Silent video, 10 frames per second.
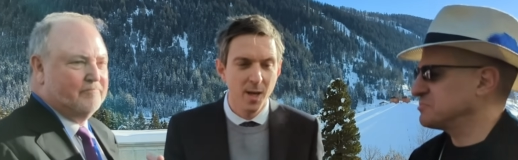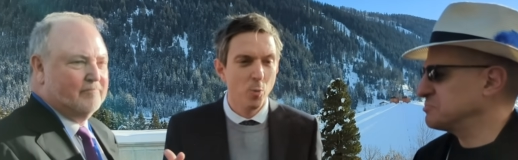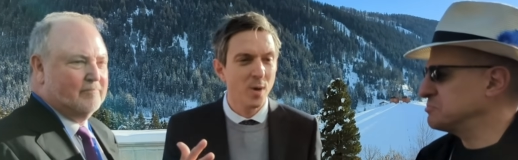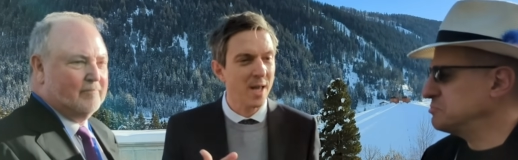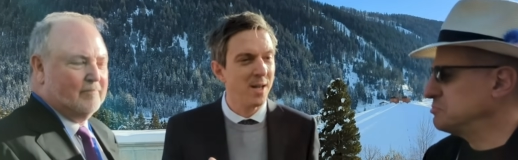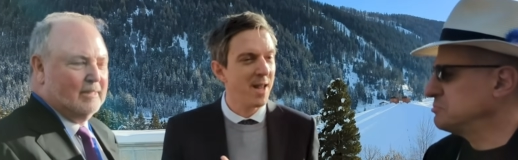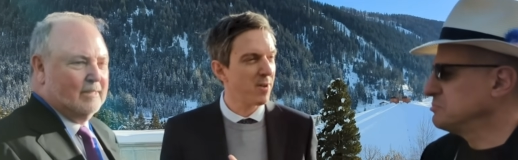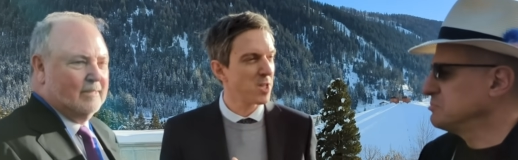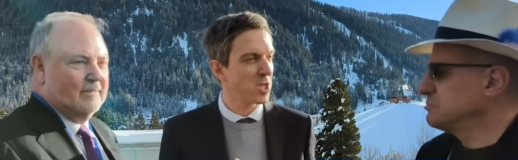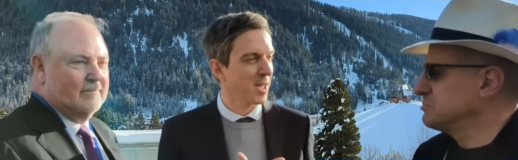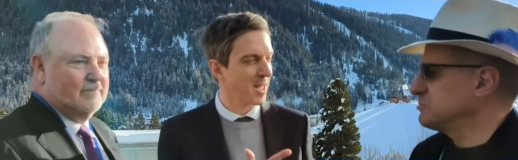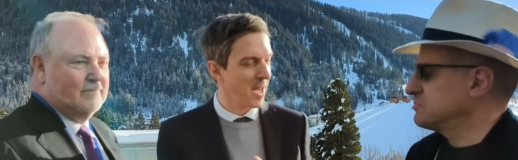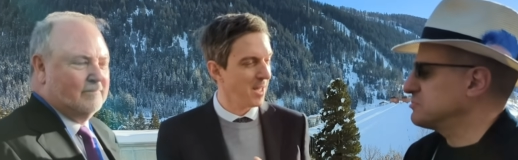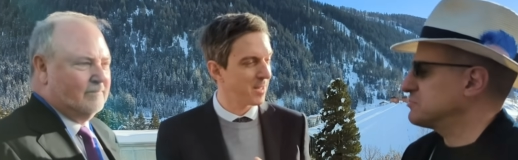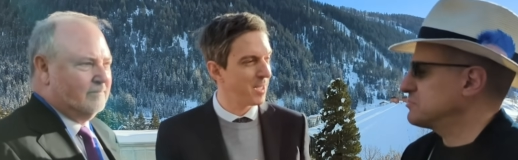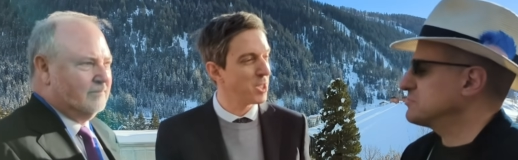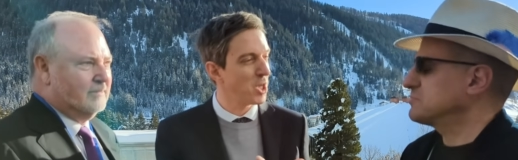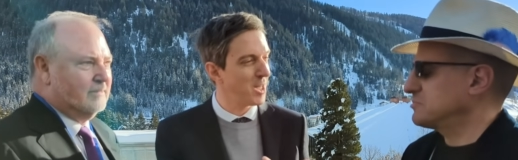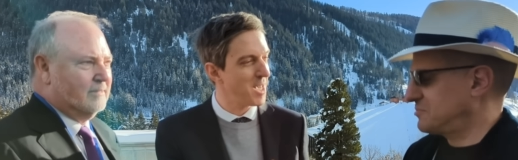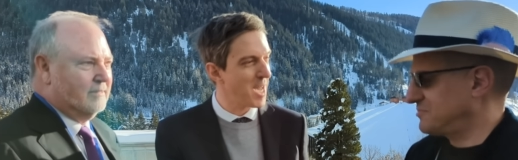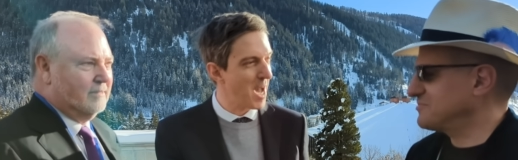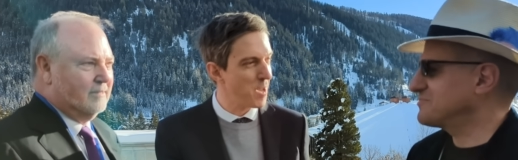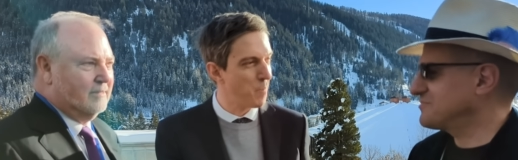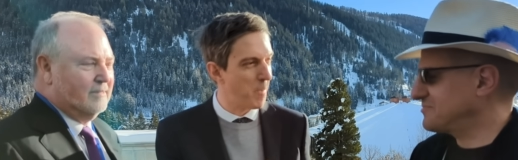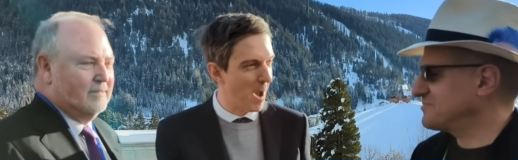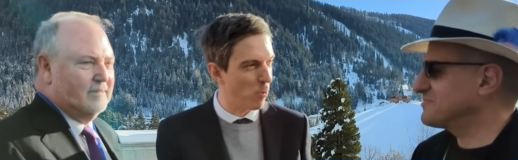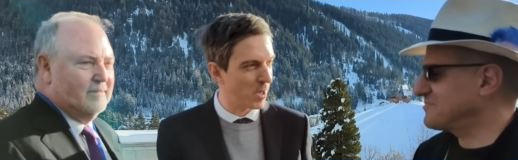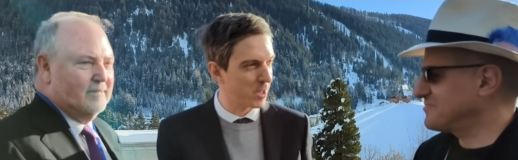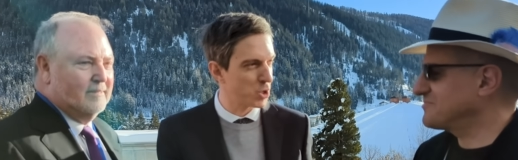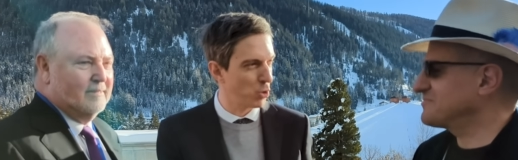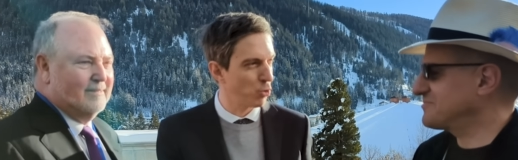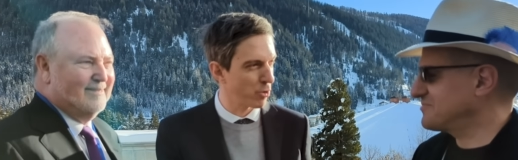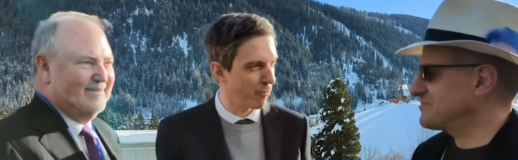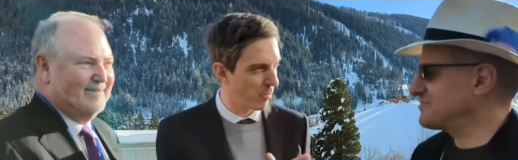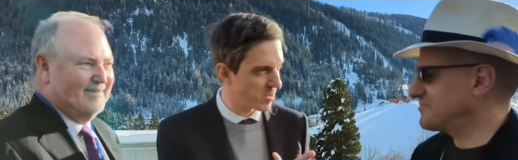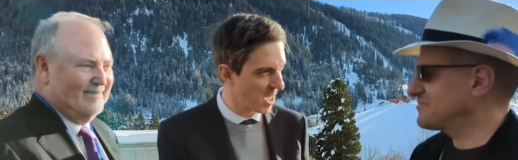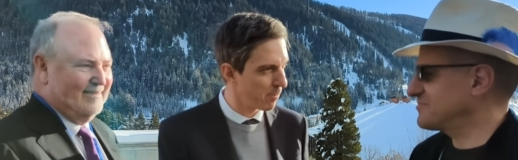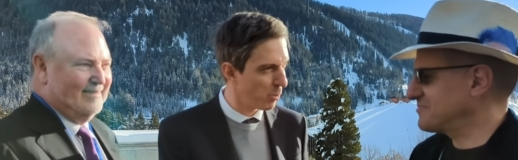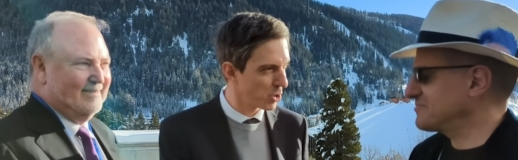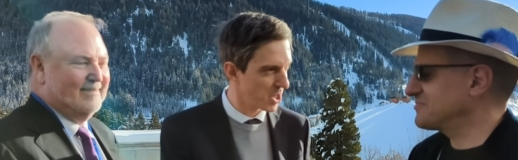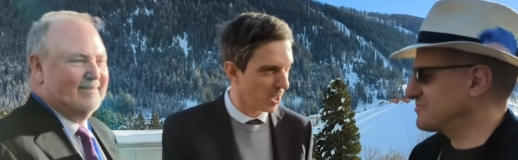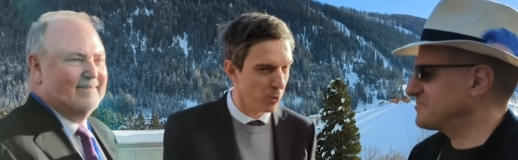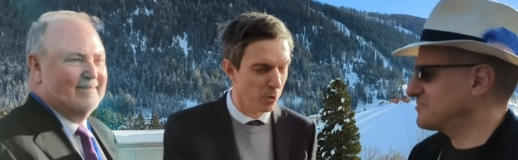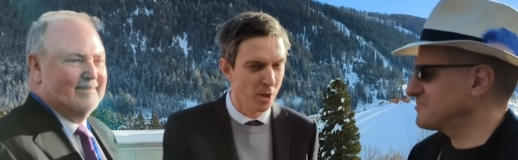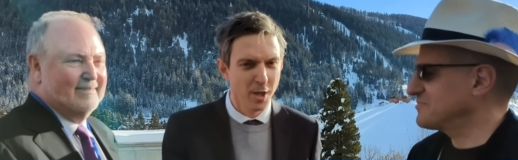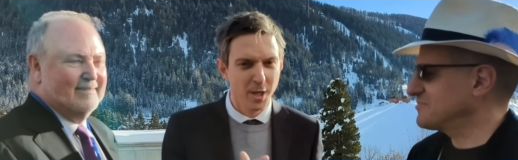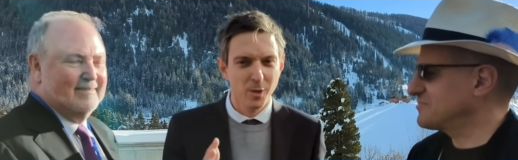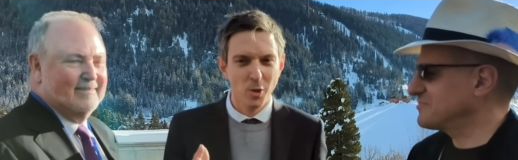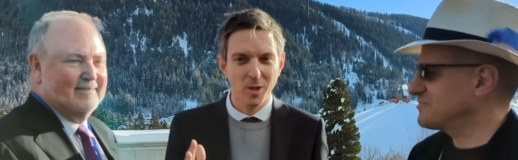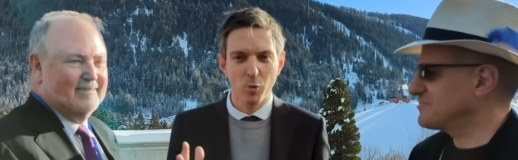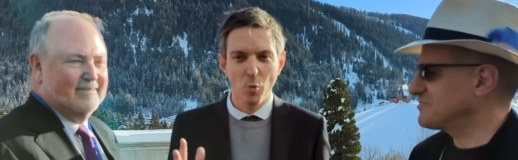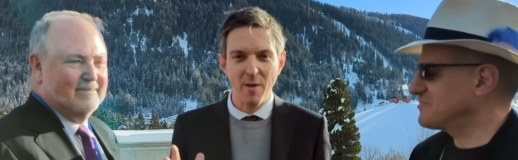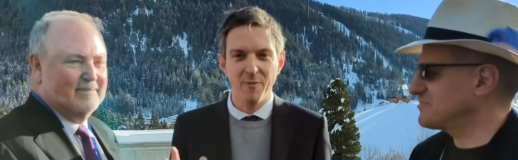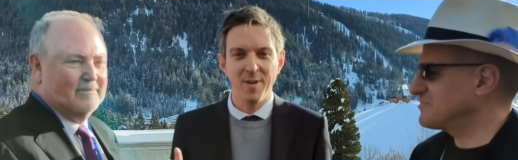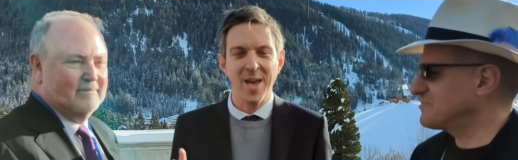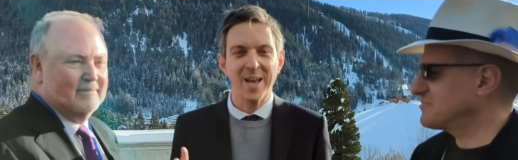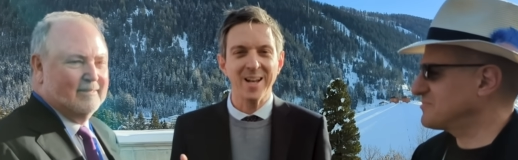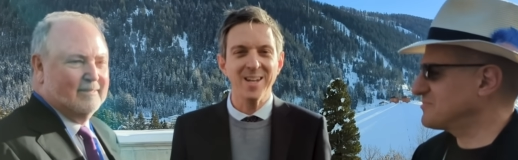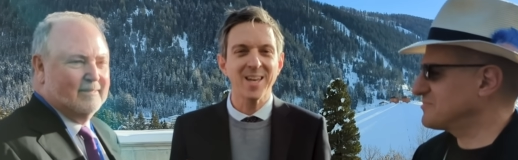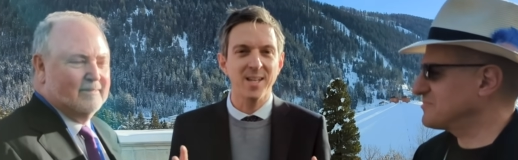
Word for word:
Speaker 1: We can leverage a great uh, GenAI powered solution from Sandbox AQ in order to have a clear